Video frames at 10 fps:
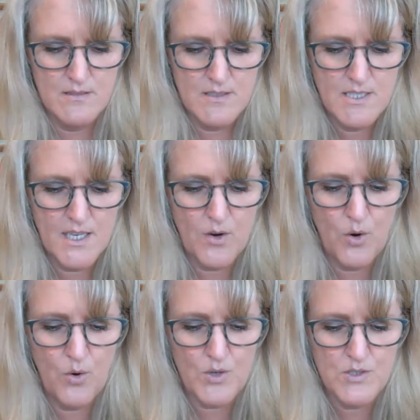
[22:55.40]
said a
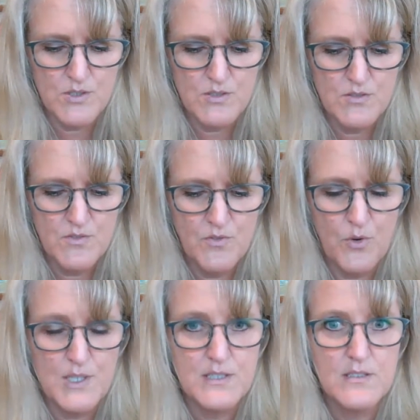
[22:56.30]
hoarse
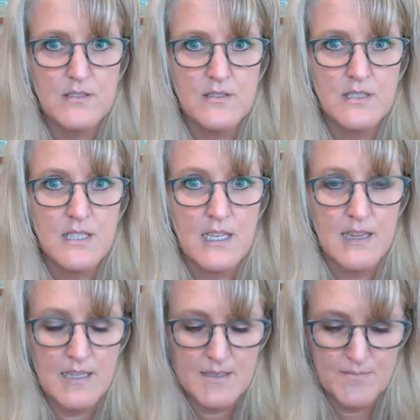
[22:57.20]
voice
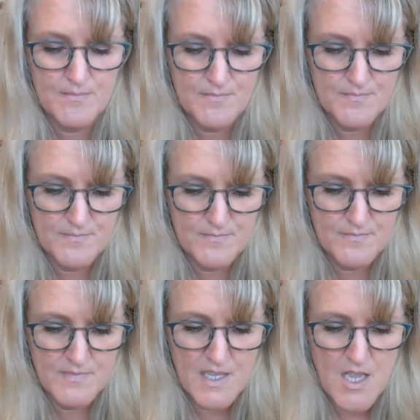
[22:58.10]
suddenly.
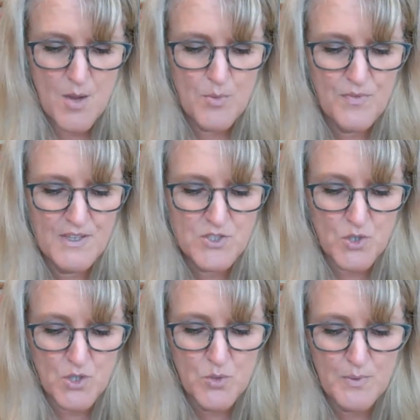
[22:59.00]
Professor
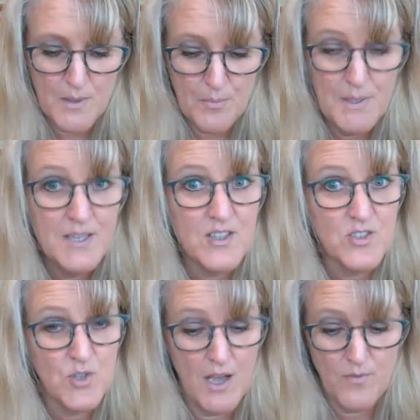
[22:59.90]
Lupin
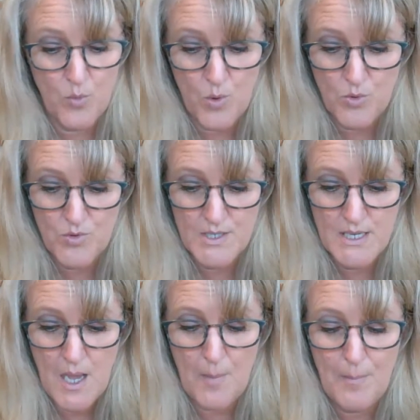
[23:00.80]
appeared to have
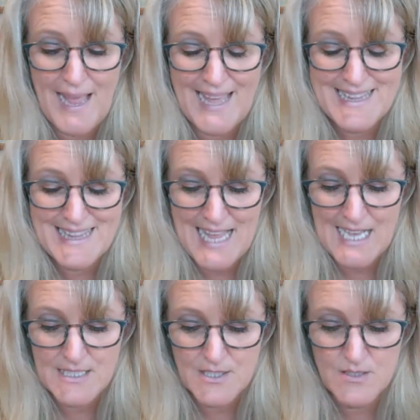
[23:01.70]
woken up at
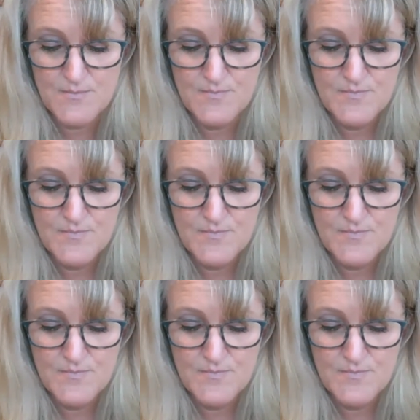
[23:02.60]
last.